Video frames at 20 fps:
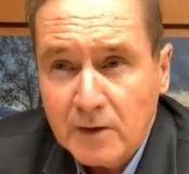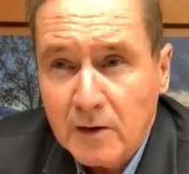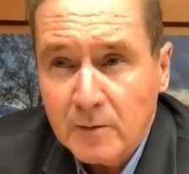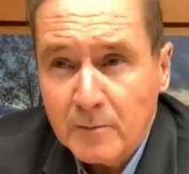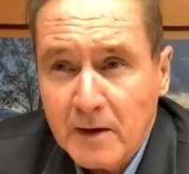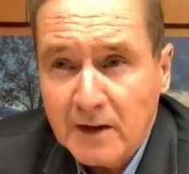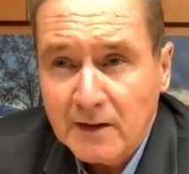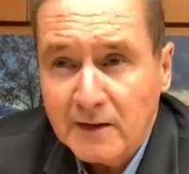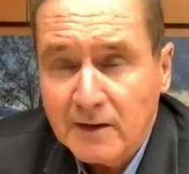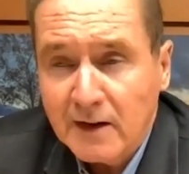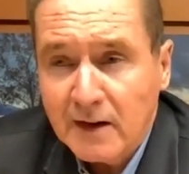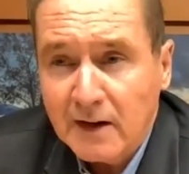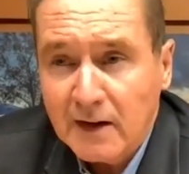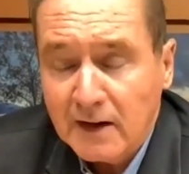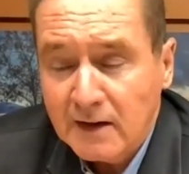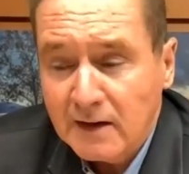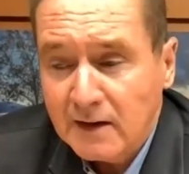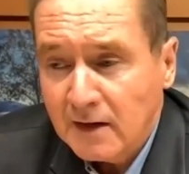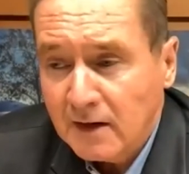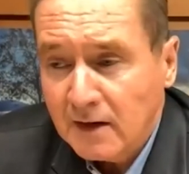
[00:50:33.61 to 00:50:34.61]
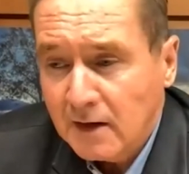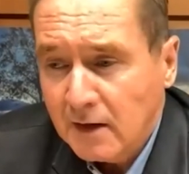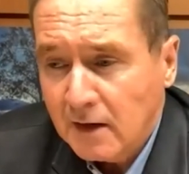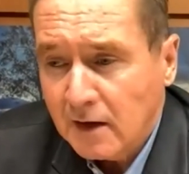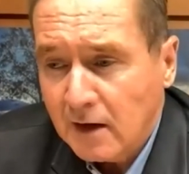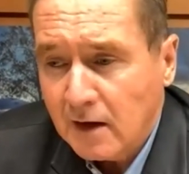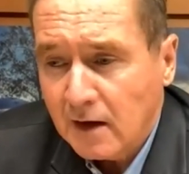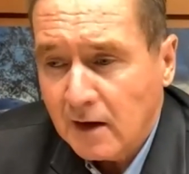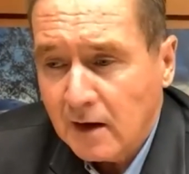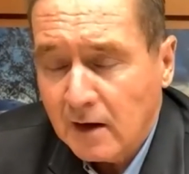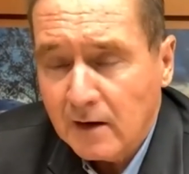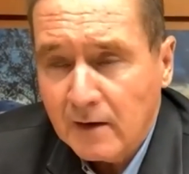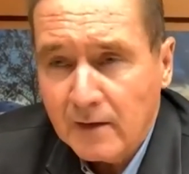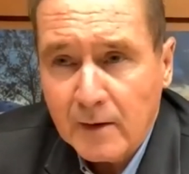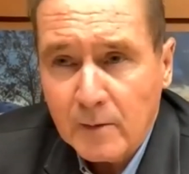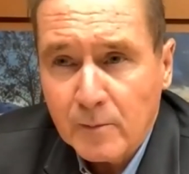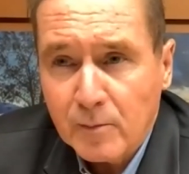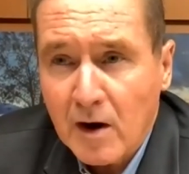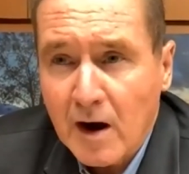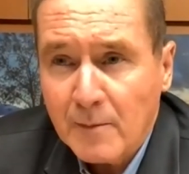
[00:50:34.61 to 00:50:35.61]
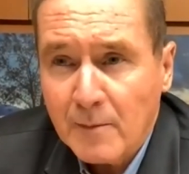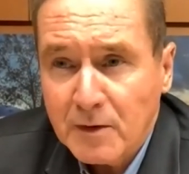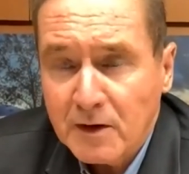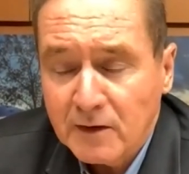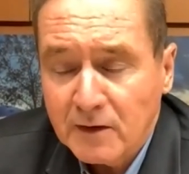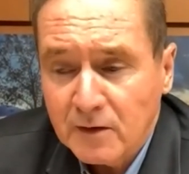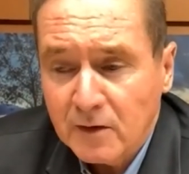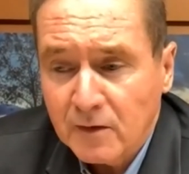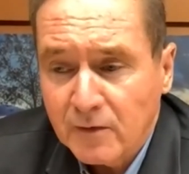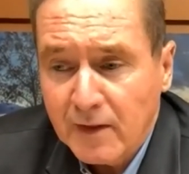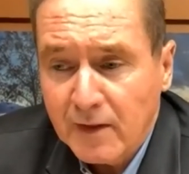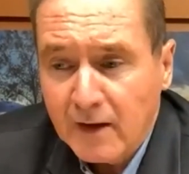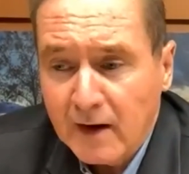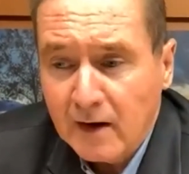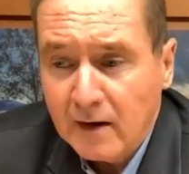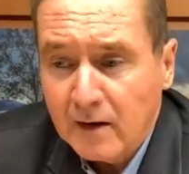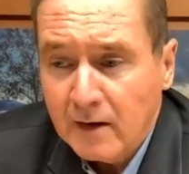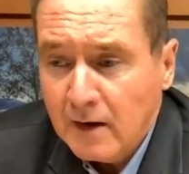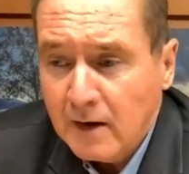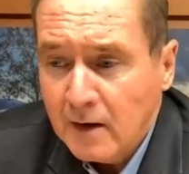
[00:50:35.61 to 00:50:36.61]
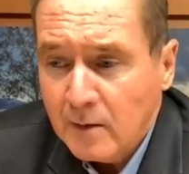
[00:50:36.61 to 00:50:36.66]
maintain their properties over there.